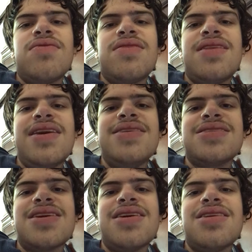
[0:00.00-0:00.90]
these
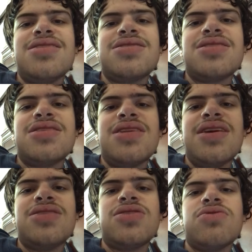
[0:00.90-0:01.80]
kids
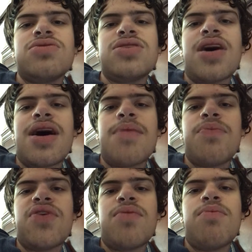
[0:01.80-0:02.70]
need to stop
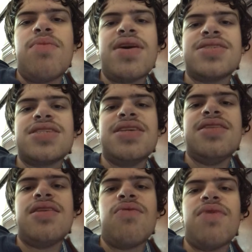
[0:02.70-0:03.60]

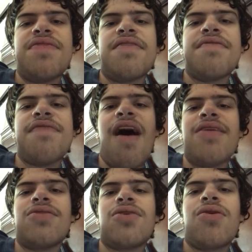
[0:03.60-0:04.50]
messing with
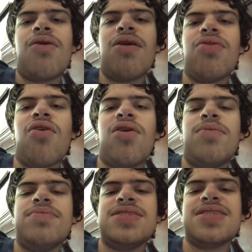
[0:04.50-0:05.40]
fire
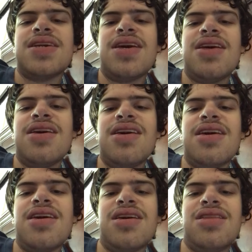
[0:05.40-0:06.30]
alarms
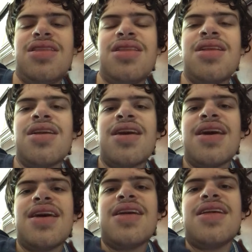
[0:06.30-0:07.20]
in
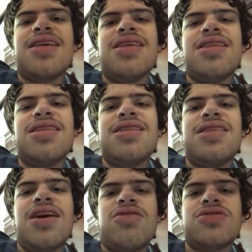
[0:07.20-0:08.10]

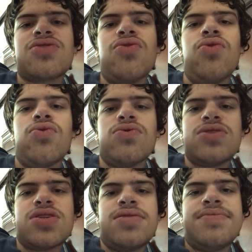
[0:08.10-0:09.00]
their schools.